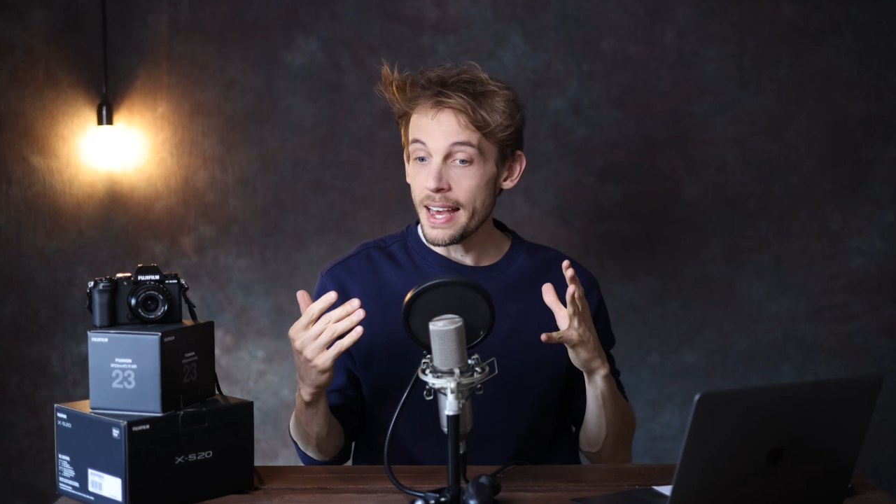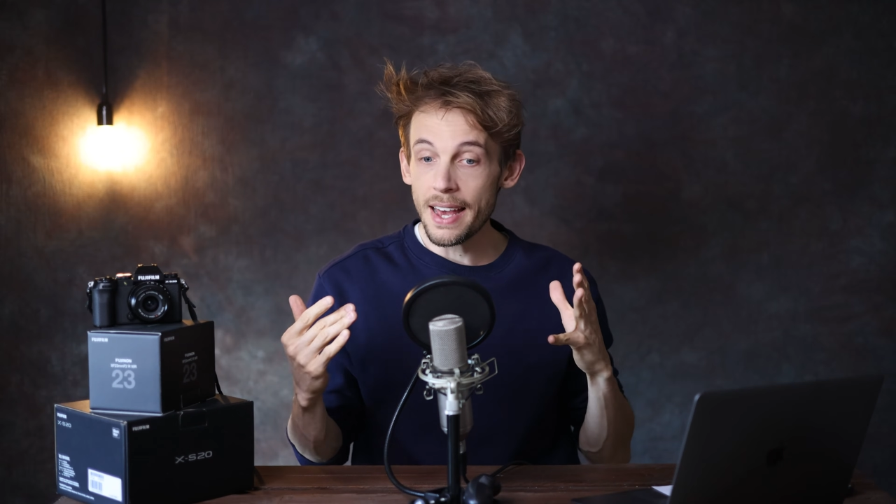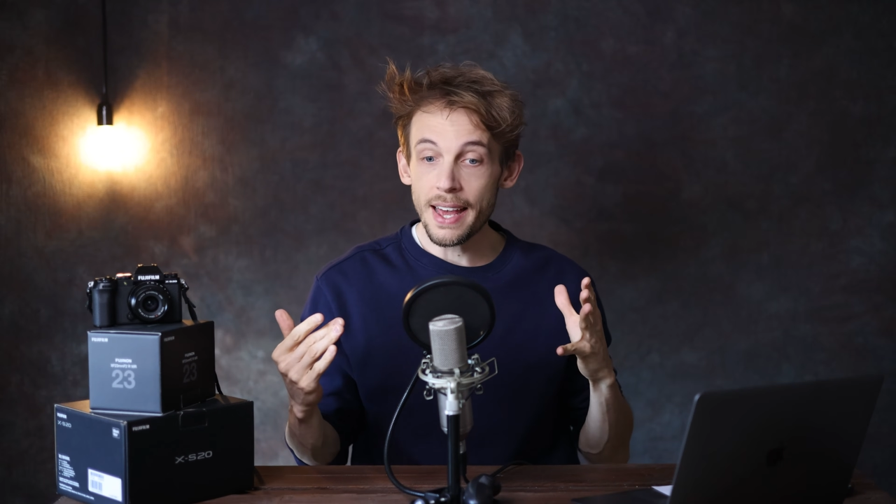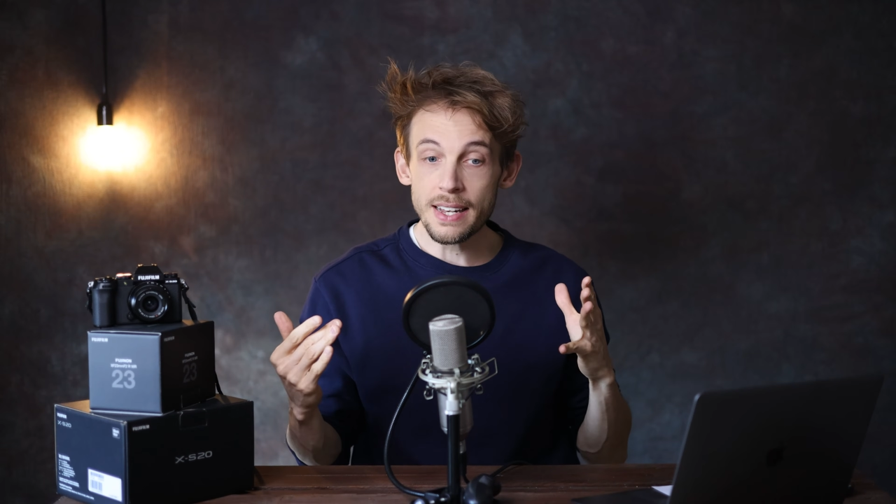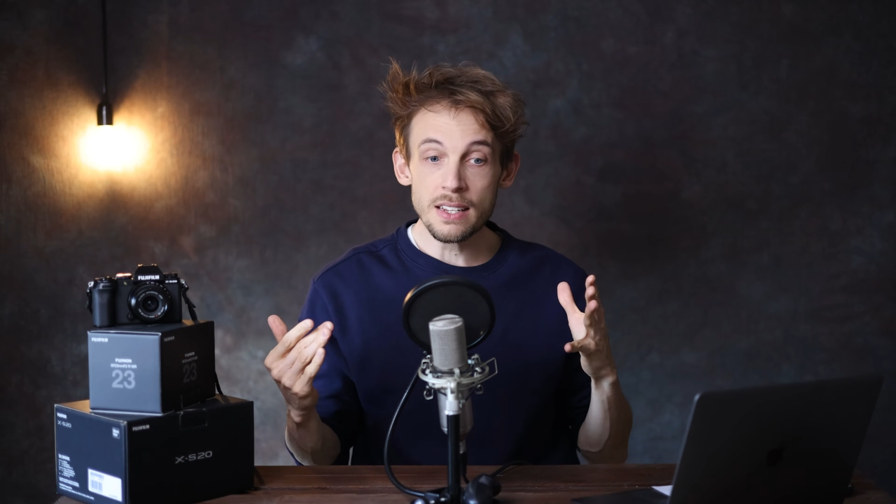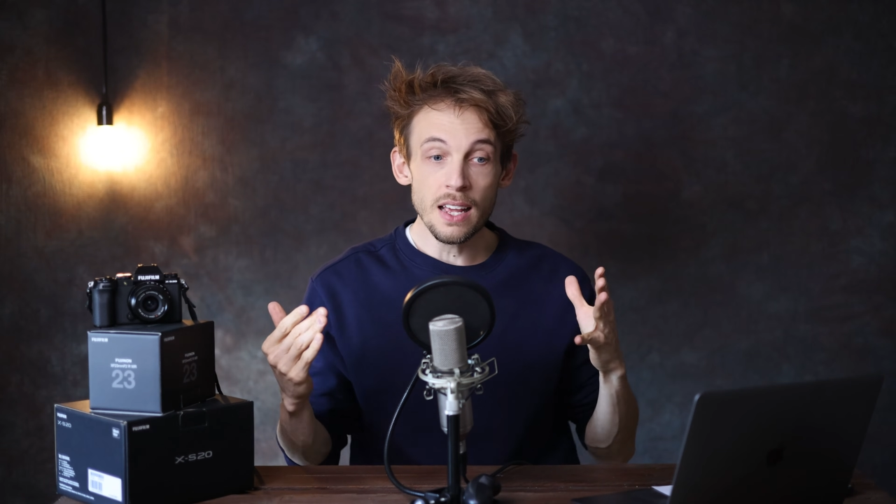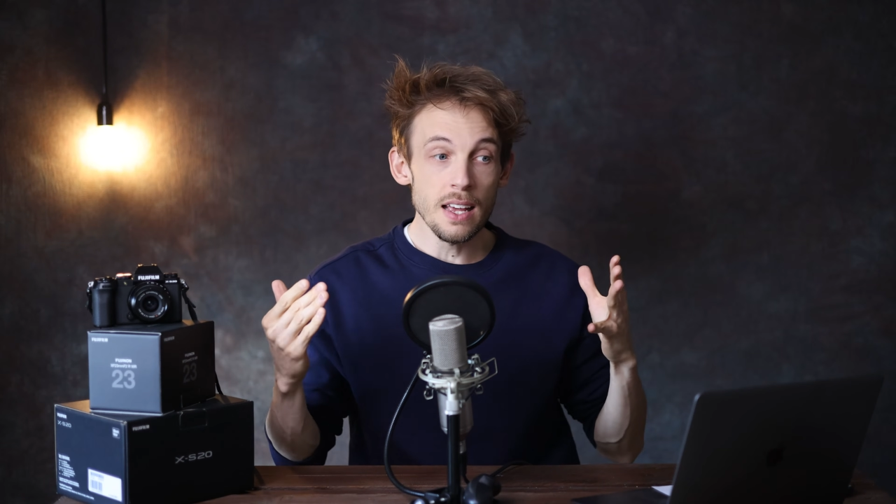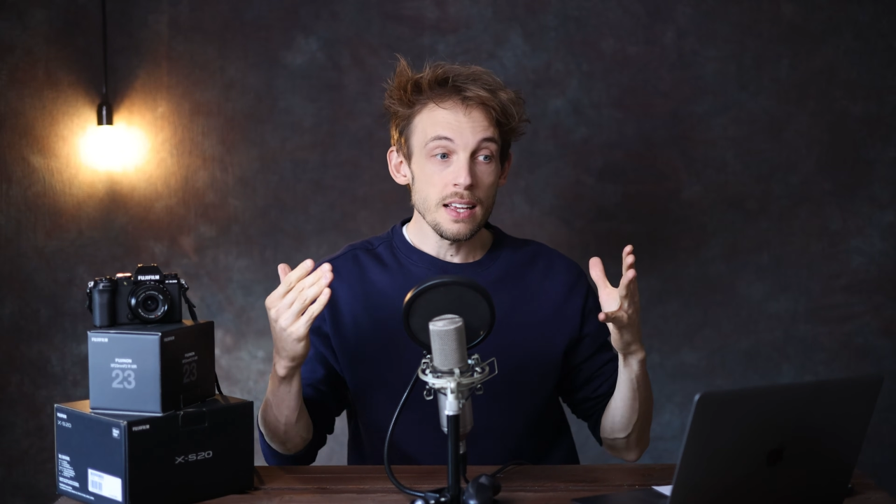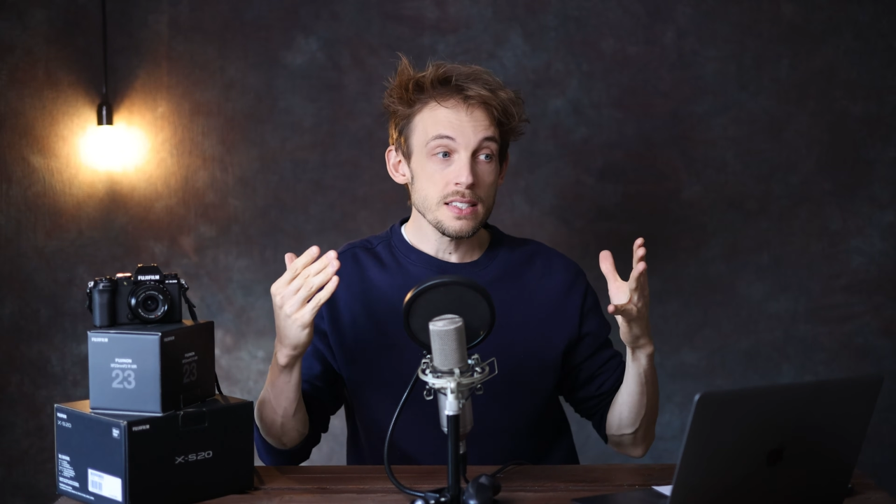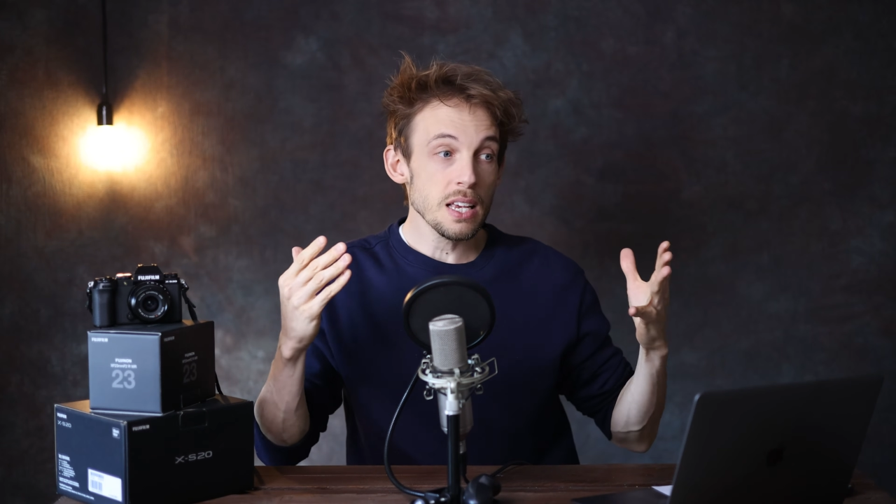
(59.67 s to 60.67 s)
and
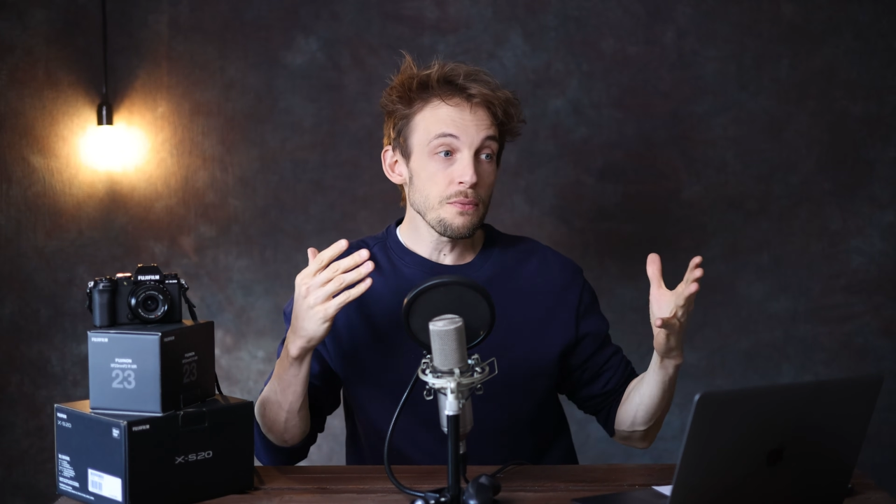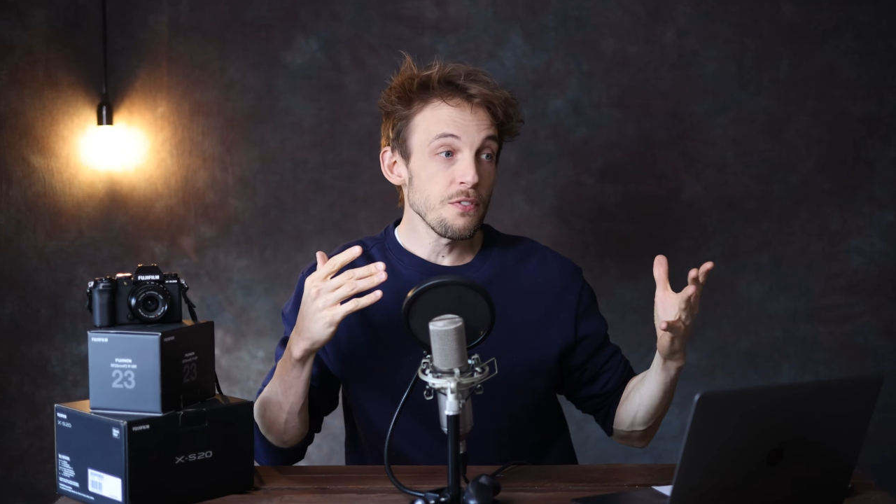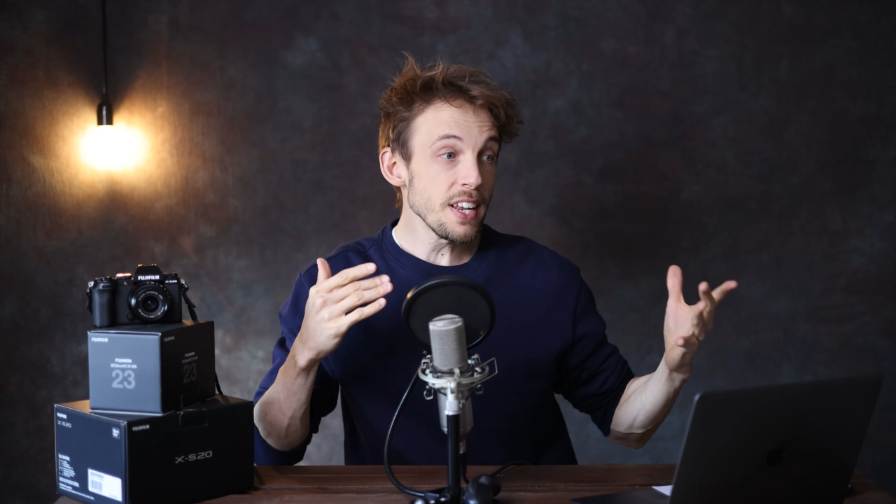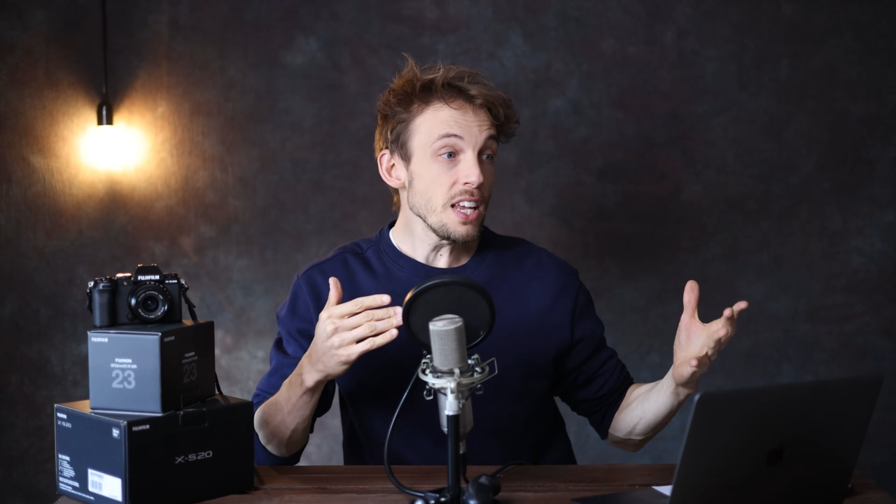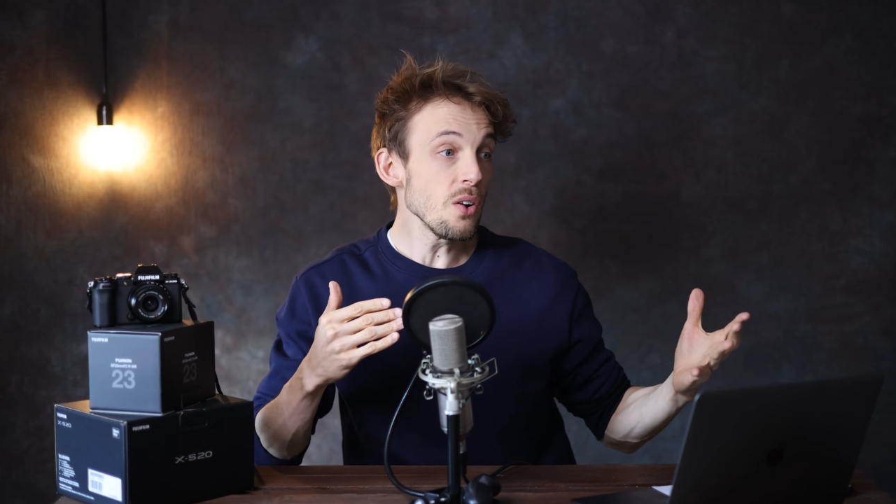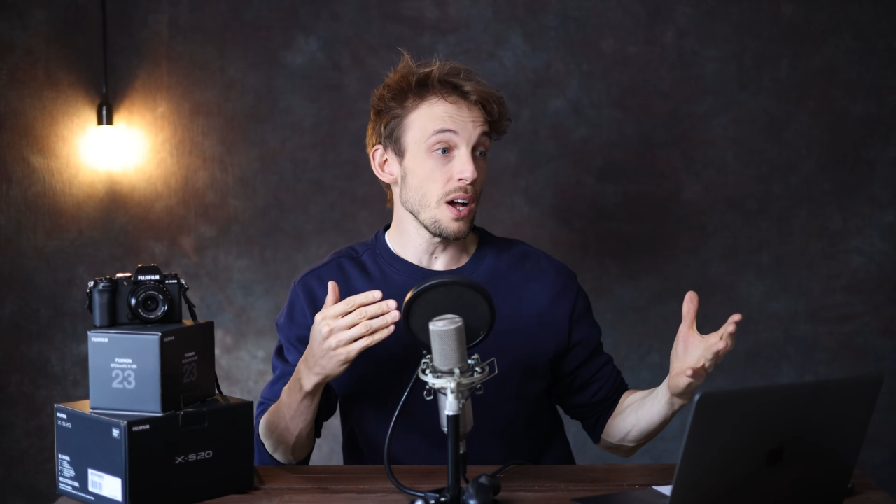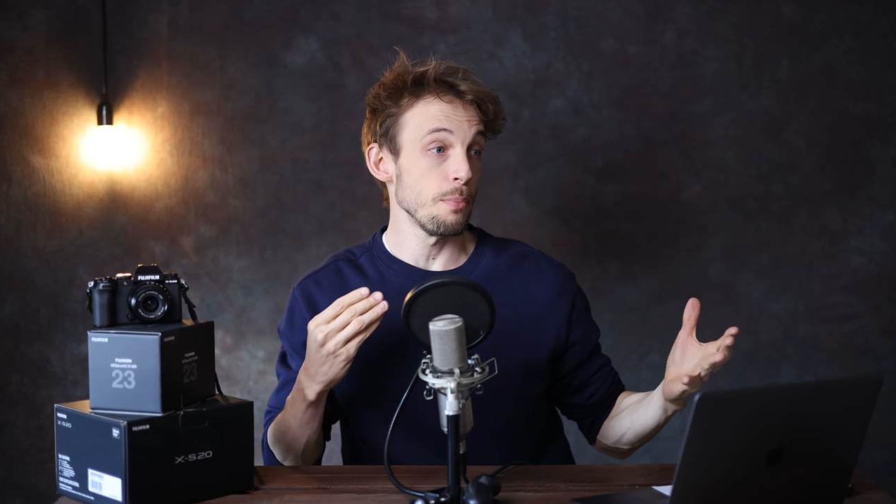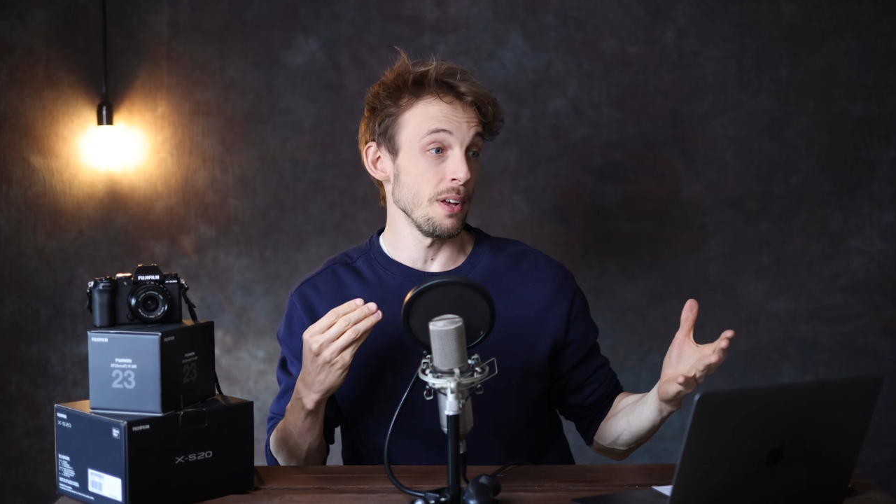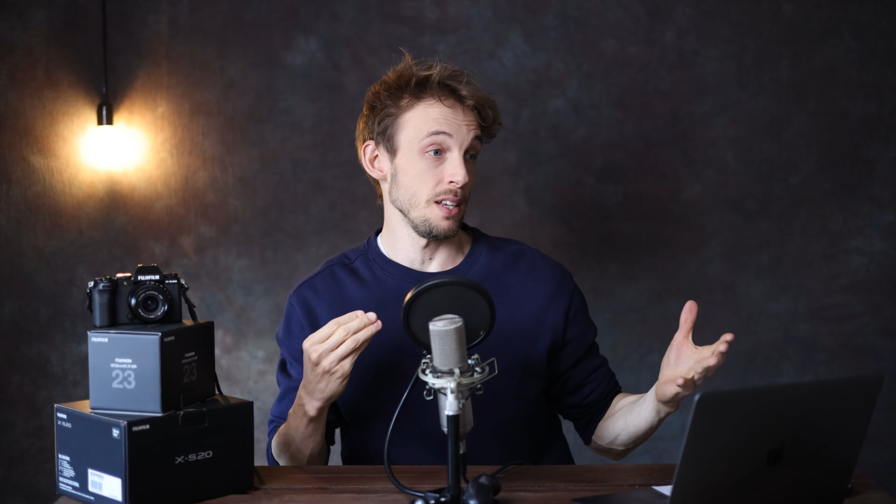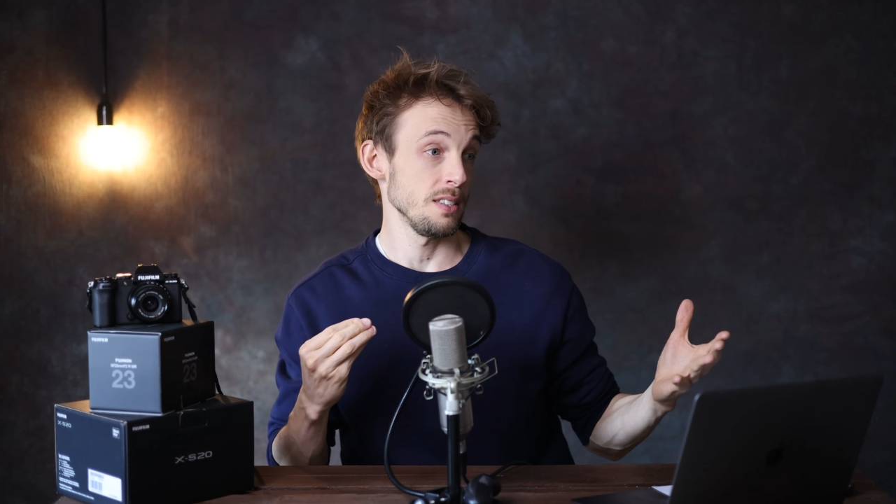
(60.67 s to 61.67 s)
some video
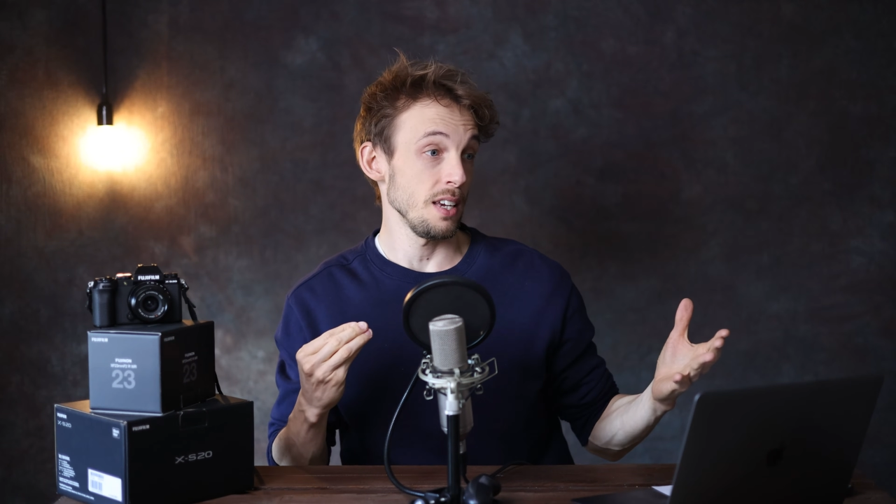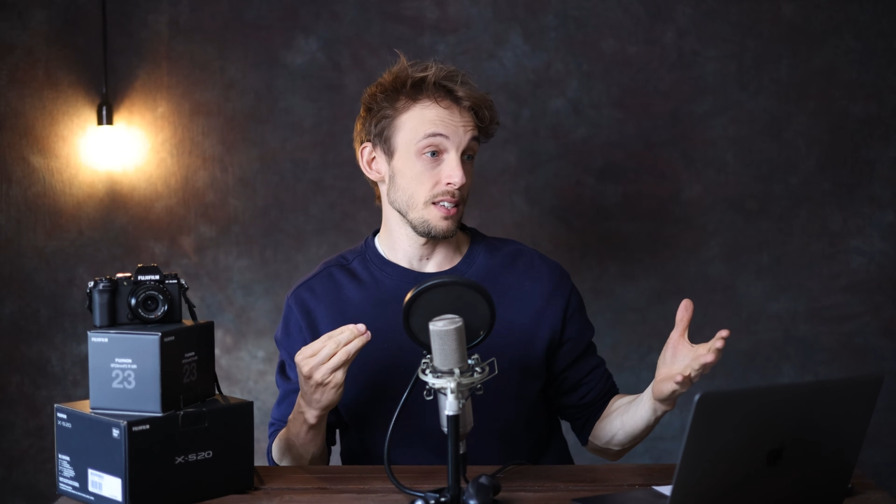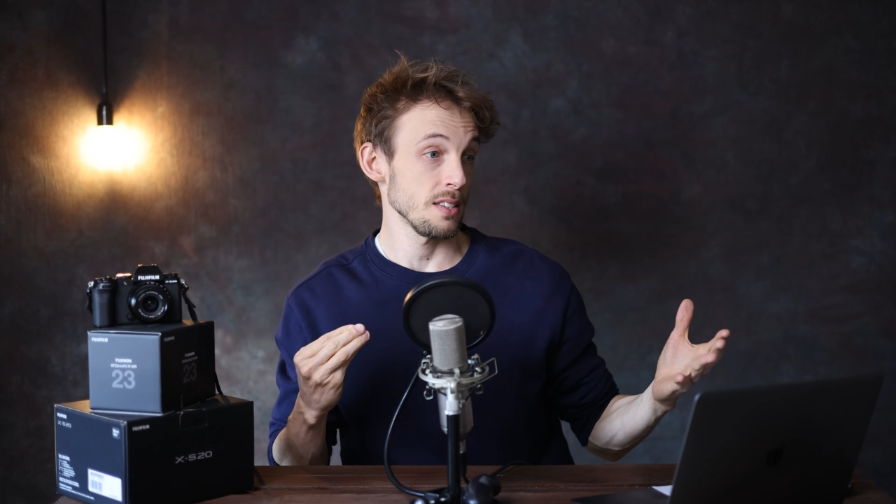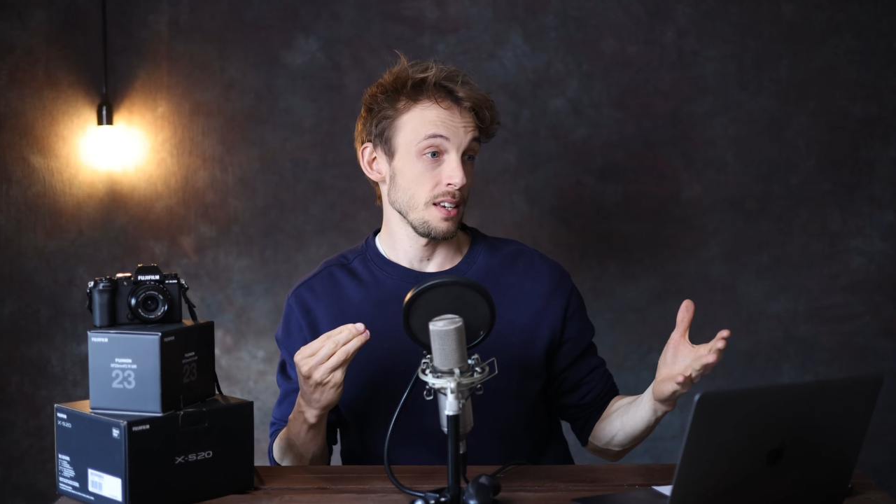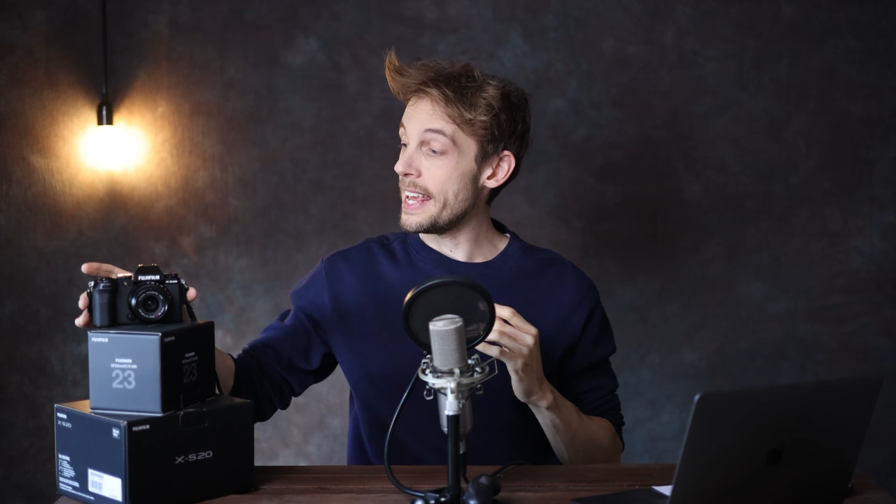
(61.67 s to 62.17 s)
abilities.